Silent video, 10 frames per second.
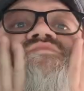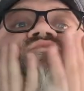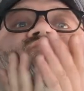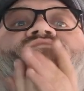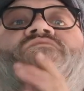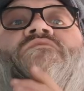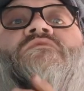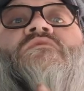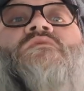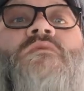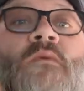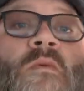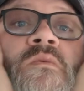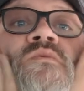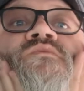
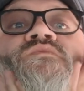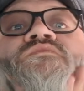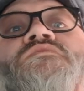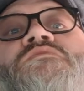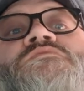(silence)